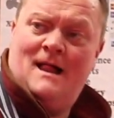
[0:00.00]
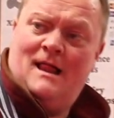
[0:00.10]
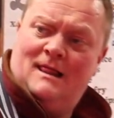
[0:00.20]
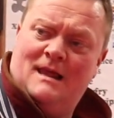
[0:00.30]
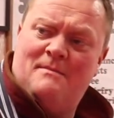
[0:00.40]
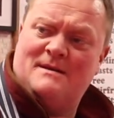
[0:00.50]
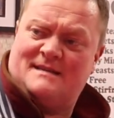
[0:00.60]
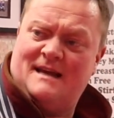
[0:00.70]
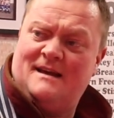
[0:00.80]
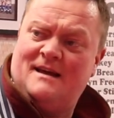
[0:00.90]

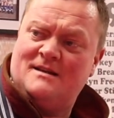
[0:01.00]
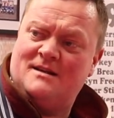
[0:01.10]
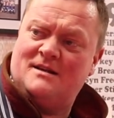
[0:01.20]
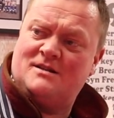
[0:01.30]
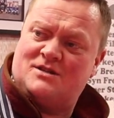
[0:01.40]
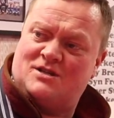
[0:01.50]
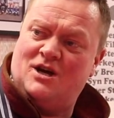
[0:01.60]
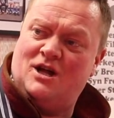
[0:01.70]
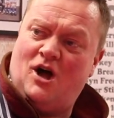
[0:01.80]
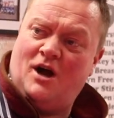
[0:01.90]
limousine
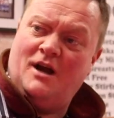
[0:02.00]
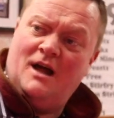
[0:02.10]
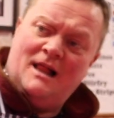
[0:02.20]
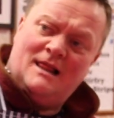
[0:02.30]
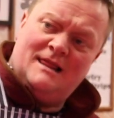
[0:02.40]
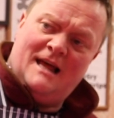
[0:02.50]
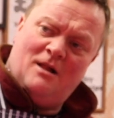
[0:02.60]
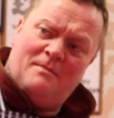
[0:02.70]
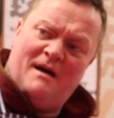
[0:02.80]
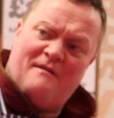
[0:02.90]
sirloin.
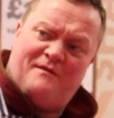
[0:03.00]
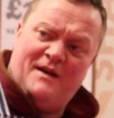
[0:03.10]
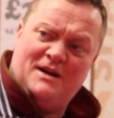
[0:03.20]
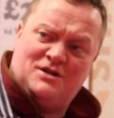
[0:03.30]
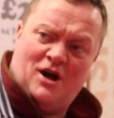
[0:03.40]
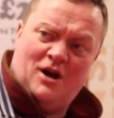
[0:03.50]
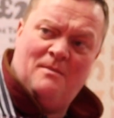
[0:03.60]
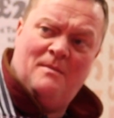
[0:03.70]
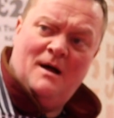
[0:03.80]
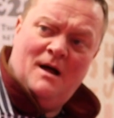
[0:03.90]
Little bit of finish on
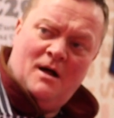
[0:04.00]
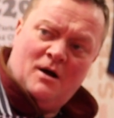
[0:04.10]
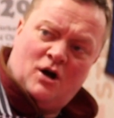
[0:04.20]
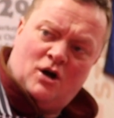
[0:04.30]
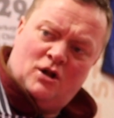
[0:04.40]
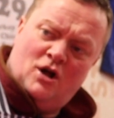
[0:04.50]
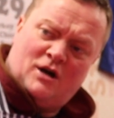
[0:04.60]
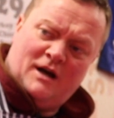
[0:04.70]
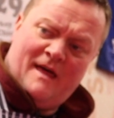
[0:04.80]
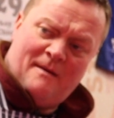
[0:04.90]
them.
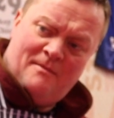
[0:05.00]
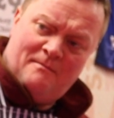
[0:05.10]
Look at them,